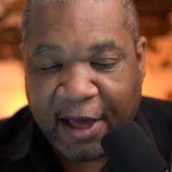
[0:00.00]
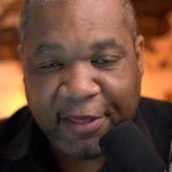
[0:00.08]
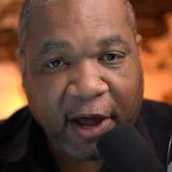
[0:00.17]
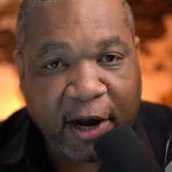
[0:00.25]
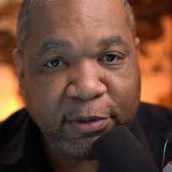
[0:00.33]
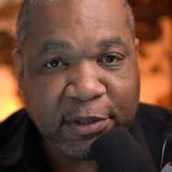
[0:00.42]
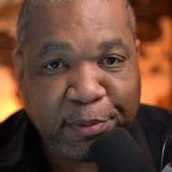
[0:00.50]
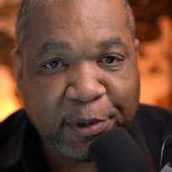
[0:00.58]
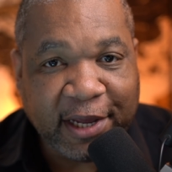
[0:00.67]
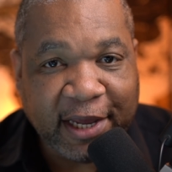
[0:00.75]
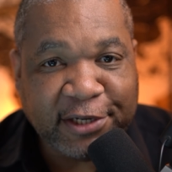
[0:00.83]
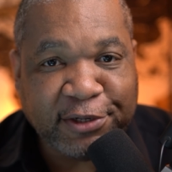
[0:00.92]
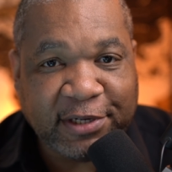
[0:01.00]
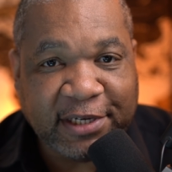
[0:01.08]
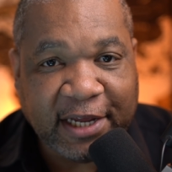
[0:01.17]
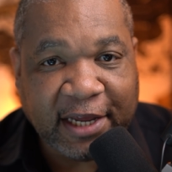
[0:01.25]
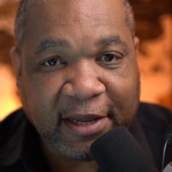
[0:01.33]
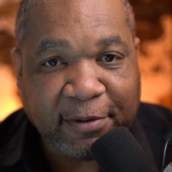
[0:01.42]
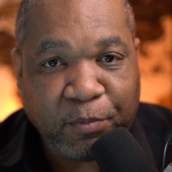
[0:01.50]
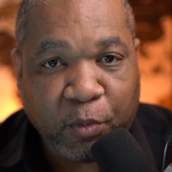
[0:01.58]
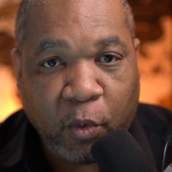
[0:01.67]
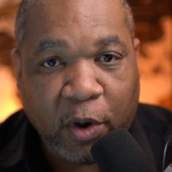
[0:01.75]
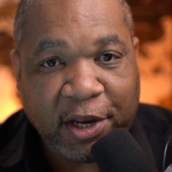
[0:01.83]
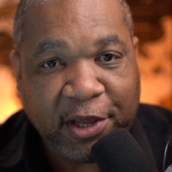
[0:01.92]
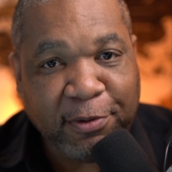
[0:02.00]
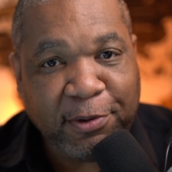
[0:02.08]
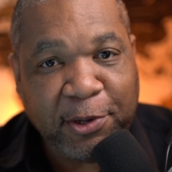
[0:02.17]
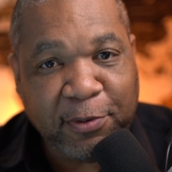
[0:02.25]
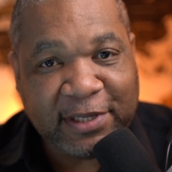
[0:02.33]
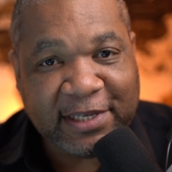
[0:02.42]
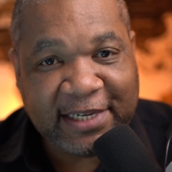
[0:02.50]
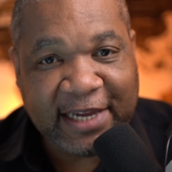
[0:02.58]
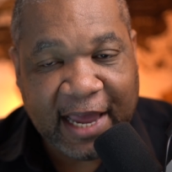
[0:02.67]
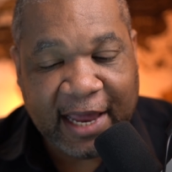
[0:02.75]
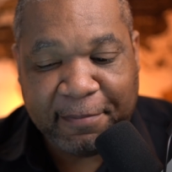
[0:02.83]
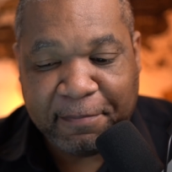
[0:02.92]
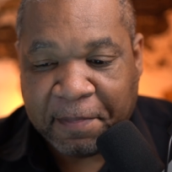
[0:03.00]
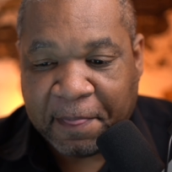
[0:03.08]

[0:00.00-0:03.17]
I thought it was pretty interesting what Hugh Hewitt said,